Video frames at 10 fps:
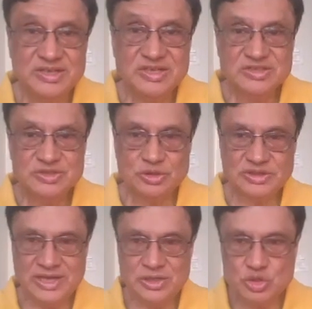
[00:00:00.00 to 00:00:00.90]
So
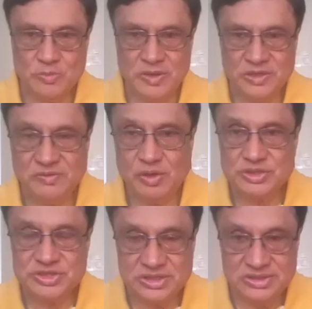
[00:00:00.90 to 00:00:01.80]
thank you so much for
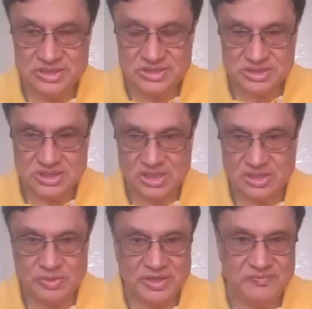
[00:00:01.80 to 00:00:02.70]
watching this
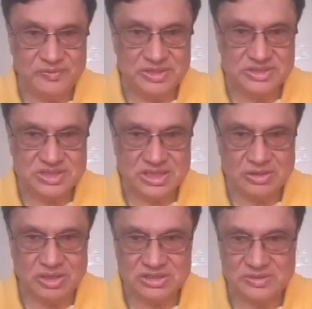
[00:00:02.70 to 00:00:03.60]
21st
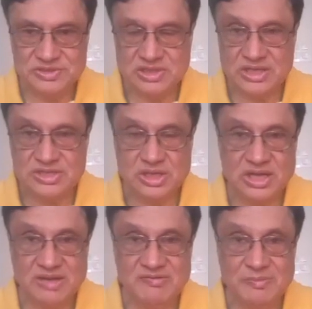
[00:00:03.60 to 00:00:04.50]
Algorithm Selection and
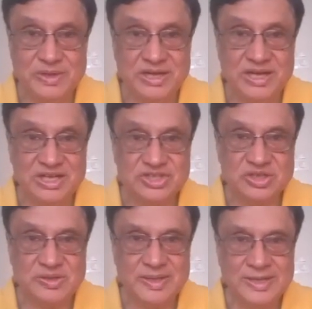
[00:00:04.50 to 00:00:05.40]
Development lecture
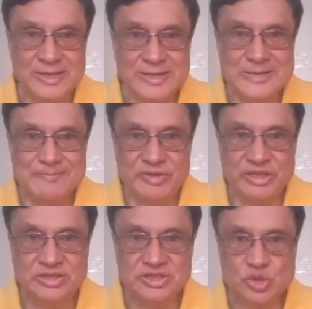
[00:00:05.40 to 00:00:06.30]
in
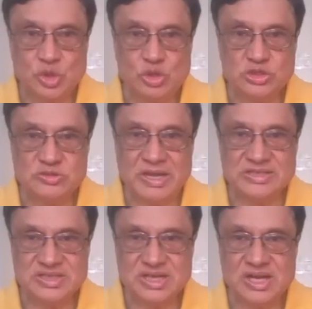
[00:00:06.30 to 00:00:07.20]
this course,
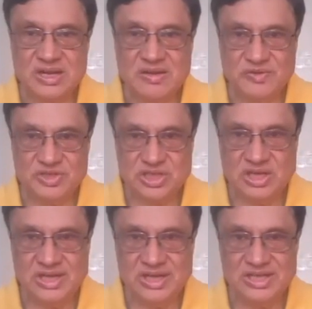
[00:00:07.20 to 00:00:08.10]
Master in Artificial
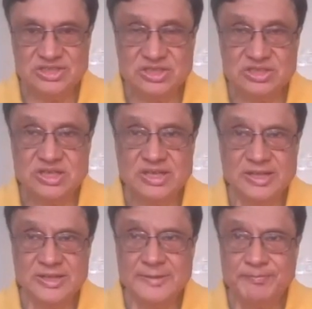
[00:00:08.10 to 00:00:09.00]
Intelligence.
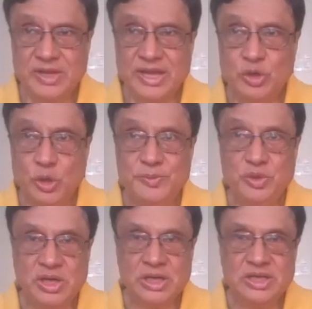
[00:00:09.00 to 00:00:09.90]
I hope
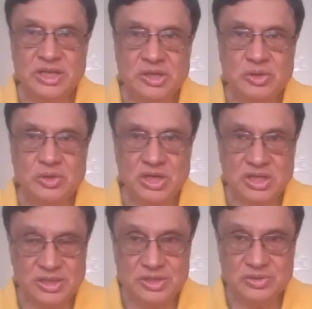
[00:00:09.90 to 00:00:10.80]
you're continuing to
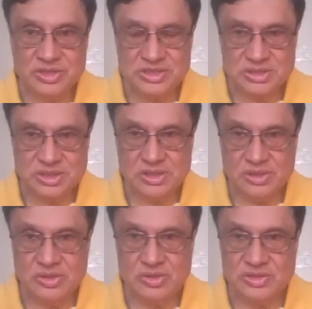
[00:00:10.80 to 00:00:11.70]
learn new things,
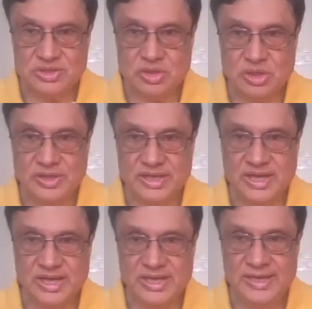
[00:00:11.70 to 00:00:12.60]
continue to enjoy, and
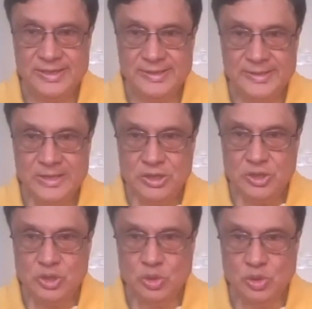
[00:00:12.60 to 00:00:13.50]
I
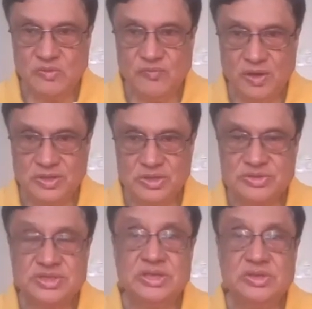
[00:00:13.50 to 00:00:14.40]
do look forward to
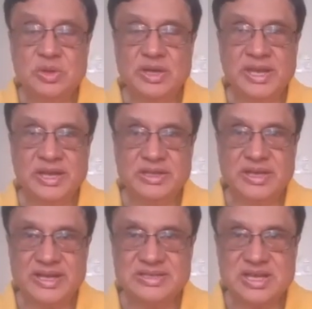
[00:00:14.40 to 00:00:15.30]
see you again in the
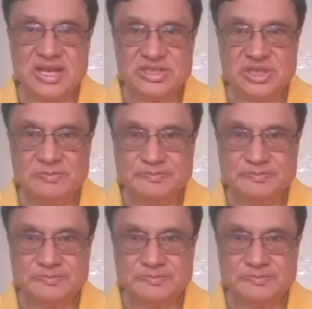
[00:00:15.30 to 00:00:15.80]
next lecture.